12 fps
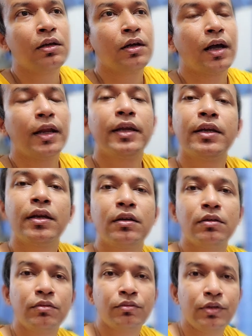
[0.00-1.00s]
connected
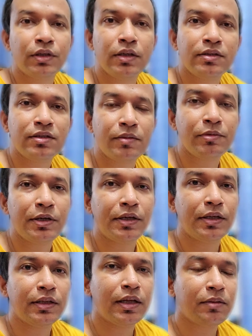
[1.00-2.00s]
with the
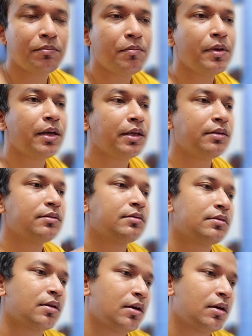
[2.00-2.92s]
stability. That means